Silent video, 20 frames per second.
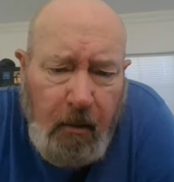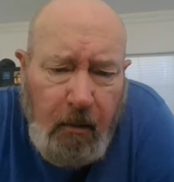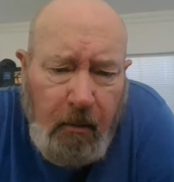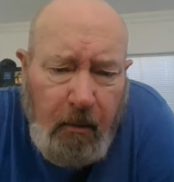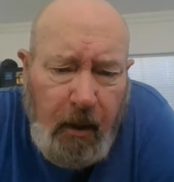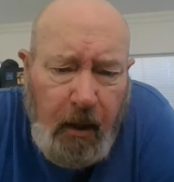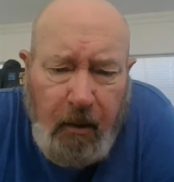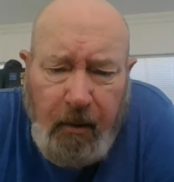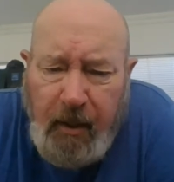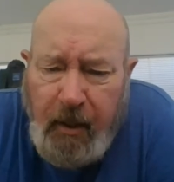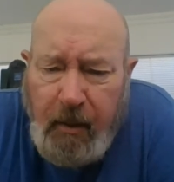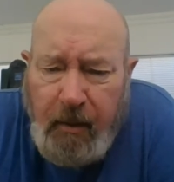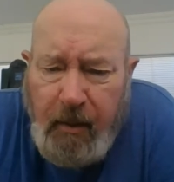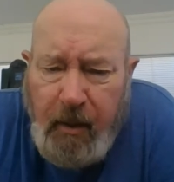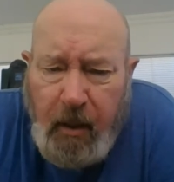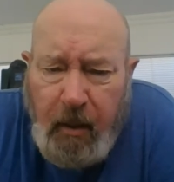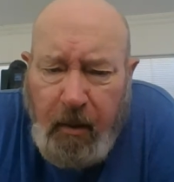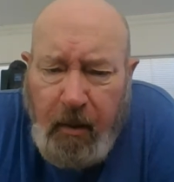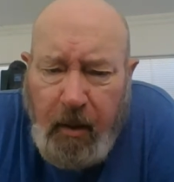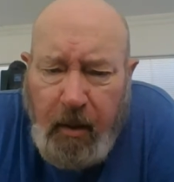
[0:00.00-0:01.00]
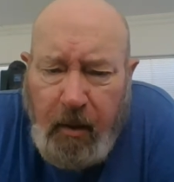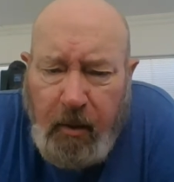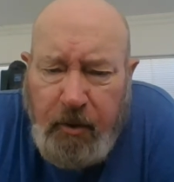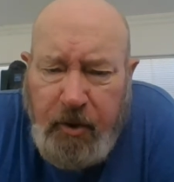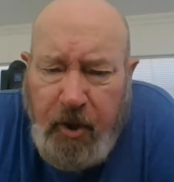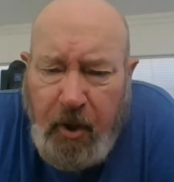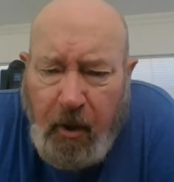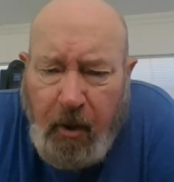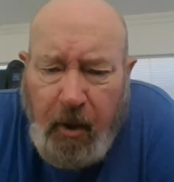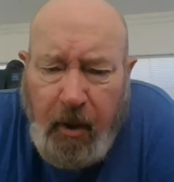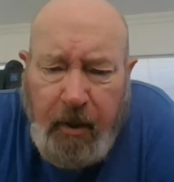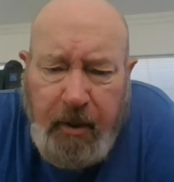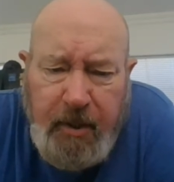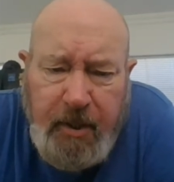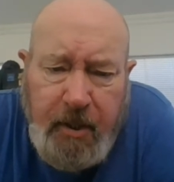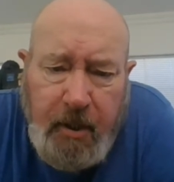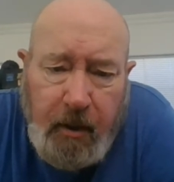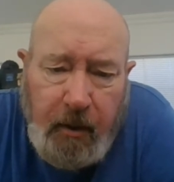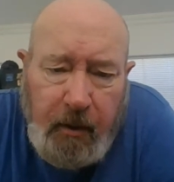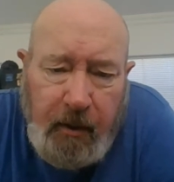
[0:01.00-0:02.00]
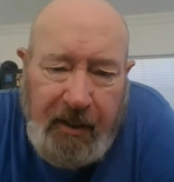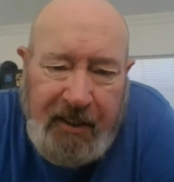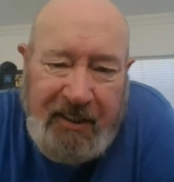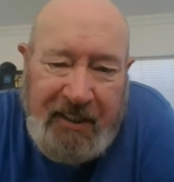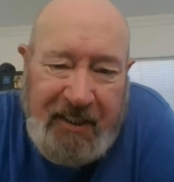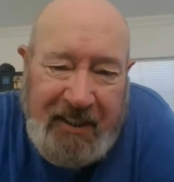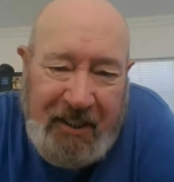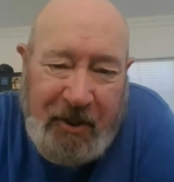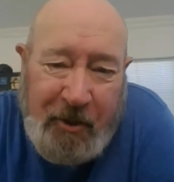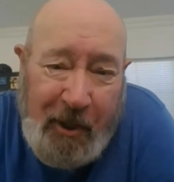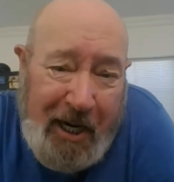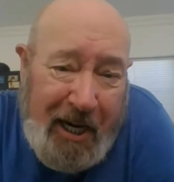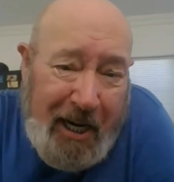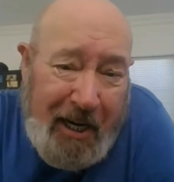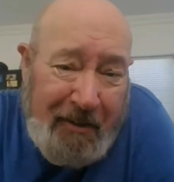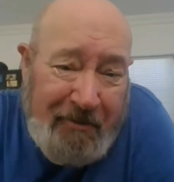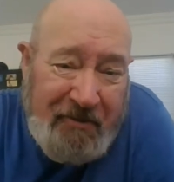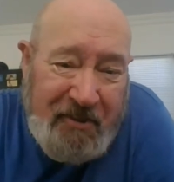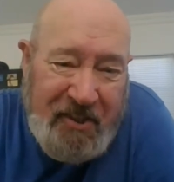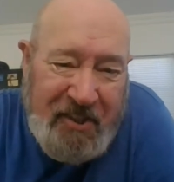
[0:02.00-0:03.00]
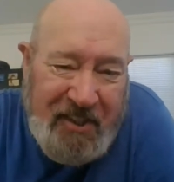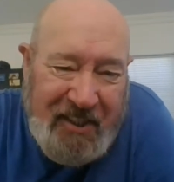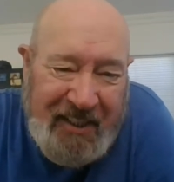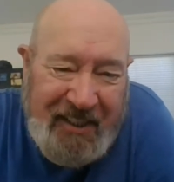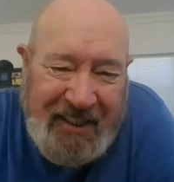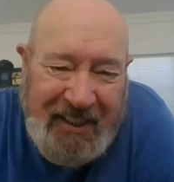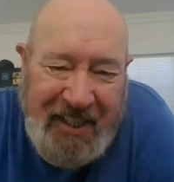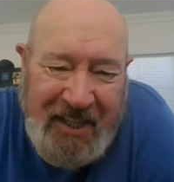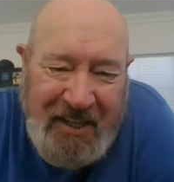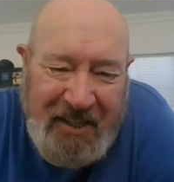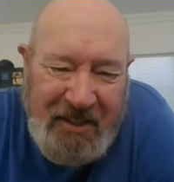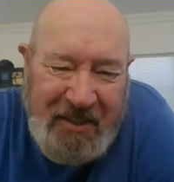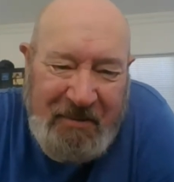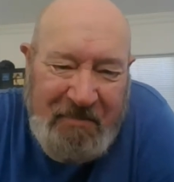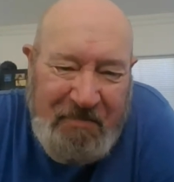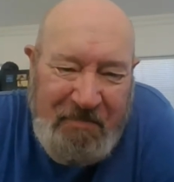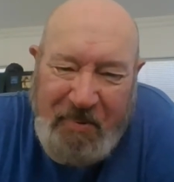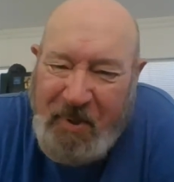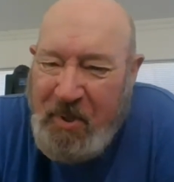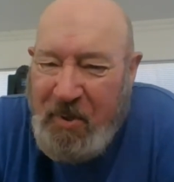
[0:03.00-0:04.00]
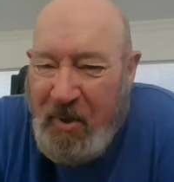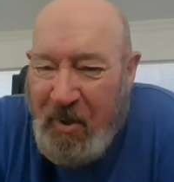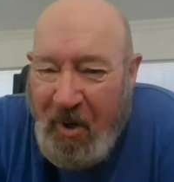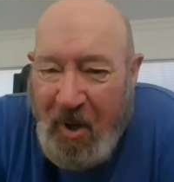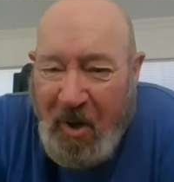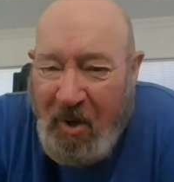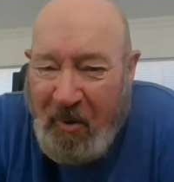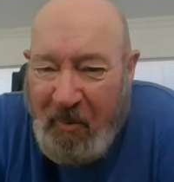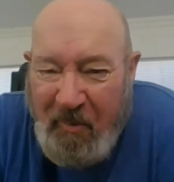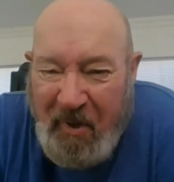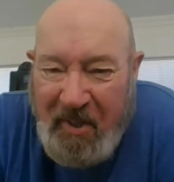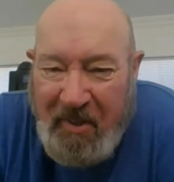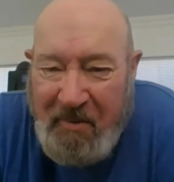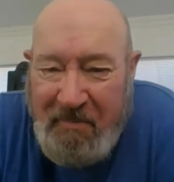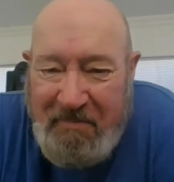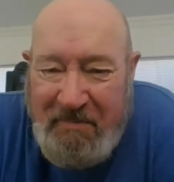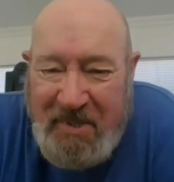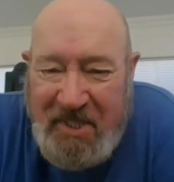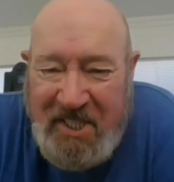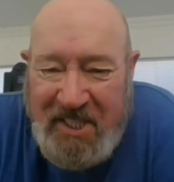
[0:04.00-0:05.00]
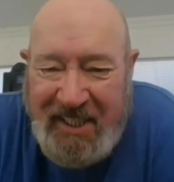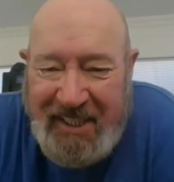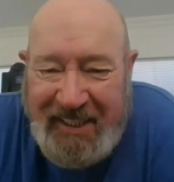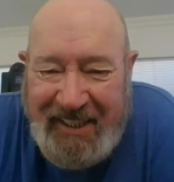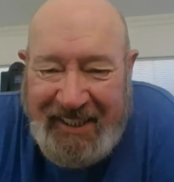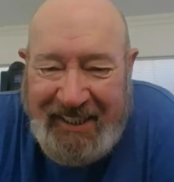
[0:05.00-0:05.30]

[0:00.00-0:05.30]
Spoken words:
They'll get their little charts and graphs, computer logarithms.